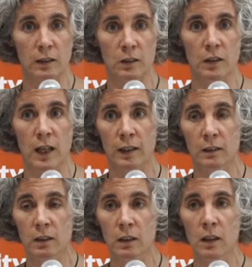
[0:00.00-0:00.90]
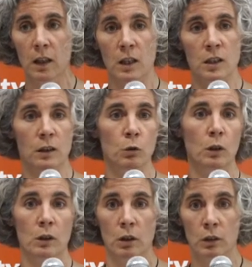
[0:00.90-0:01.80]
the internet as it
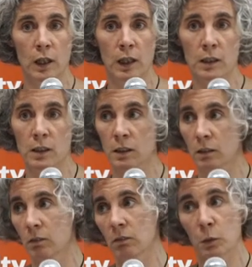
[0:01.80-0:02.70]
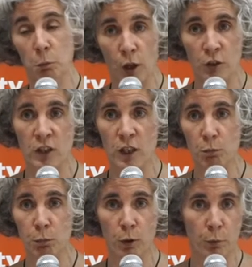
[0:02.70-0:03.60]
will colonize the
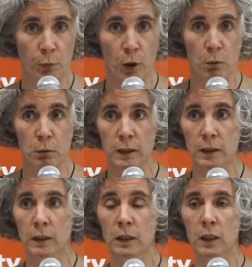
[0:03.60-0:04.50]
blockchain, probably,